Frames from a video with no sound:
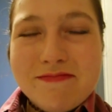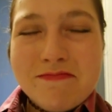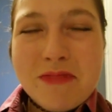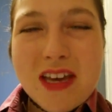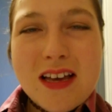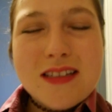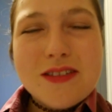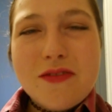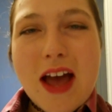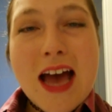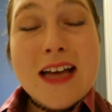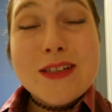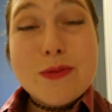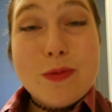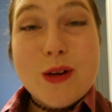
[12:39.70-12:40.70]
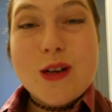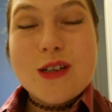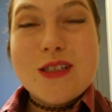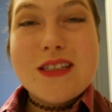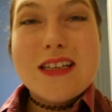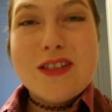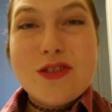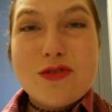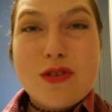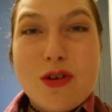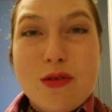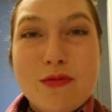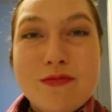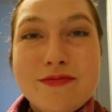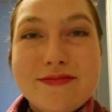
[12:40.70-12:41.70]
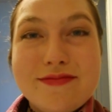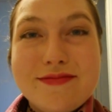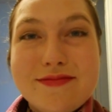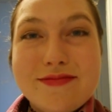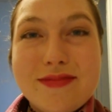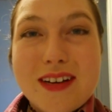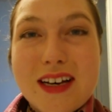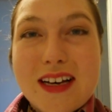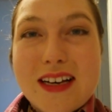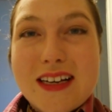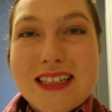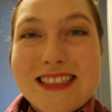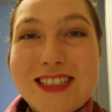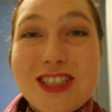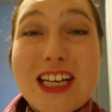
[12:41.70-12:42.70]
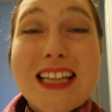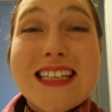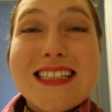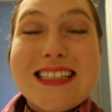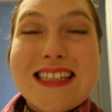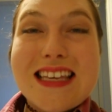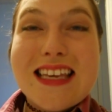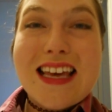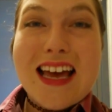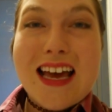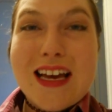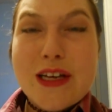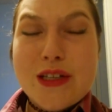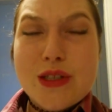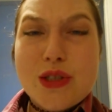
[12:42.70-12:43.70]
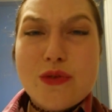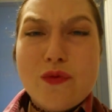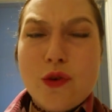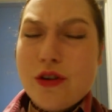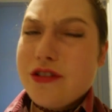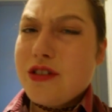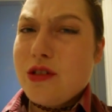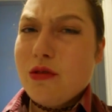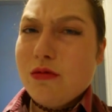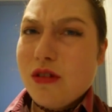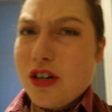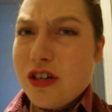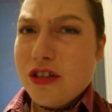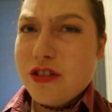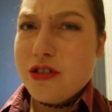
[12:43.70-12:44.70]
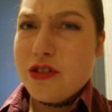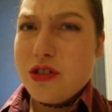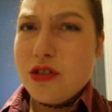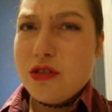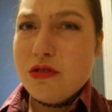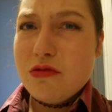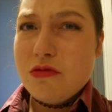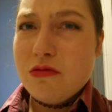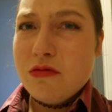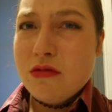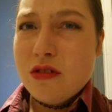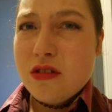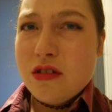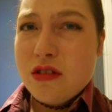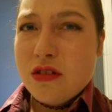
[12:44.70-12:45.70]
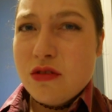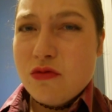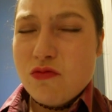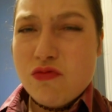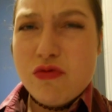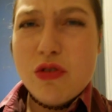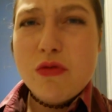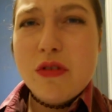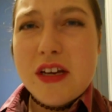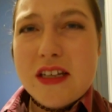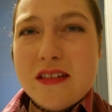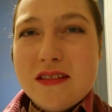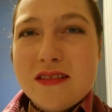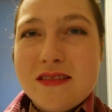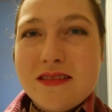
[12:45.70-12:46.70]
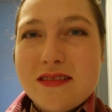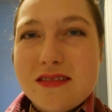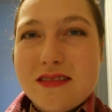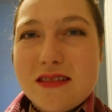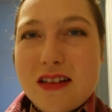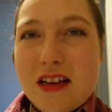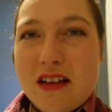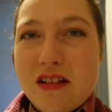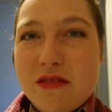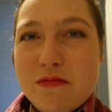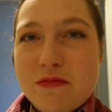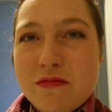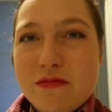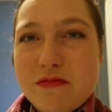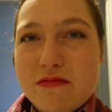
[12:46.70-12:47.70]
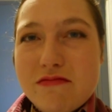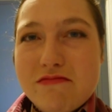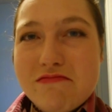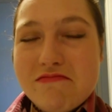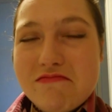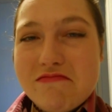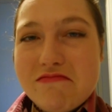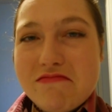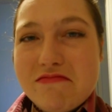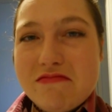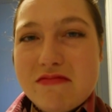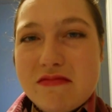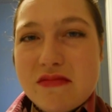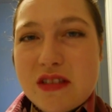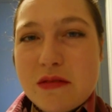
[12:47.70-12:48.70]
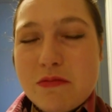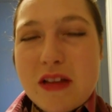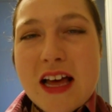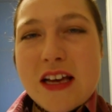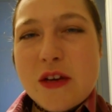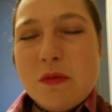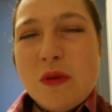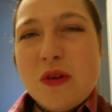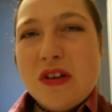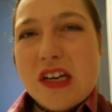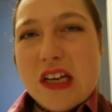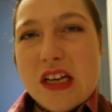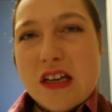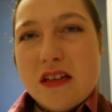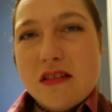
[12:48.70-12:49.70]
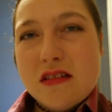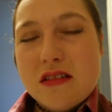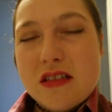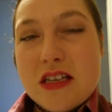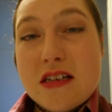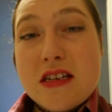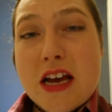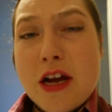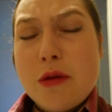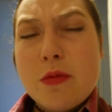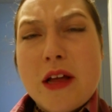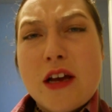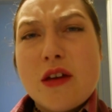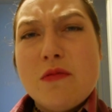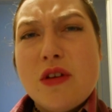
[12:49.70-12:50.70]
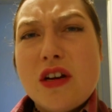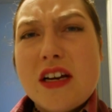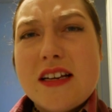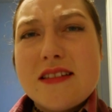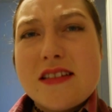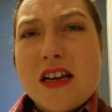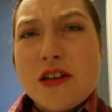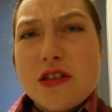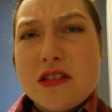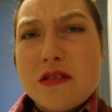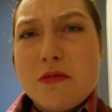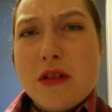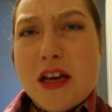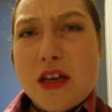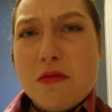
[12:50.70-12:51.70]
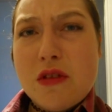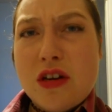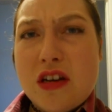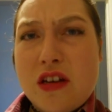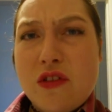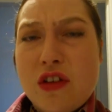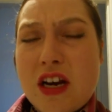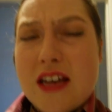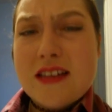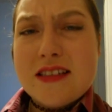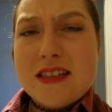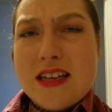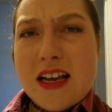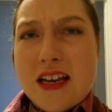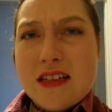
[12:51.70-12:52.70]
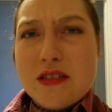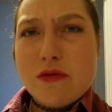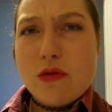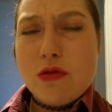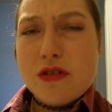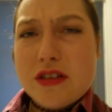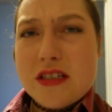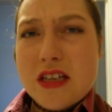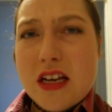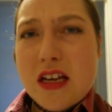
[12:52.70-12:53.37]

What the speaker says: because of Asperger syndrome, jealousy has forced the world to ruin the black community, the entire black community. It's not just the black community in the United States. Of course,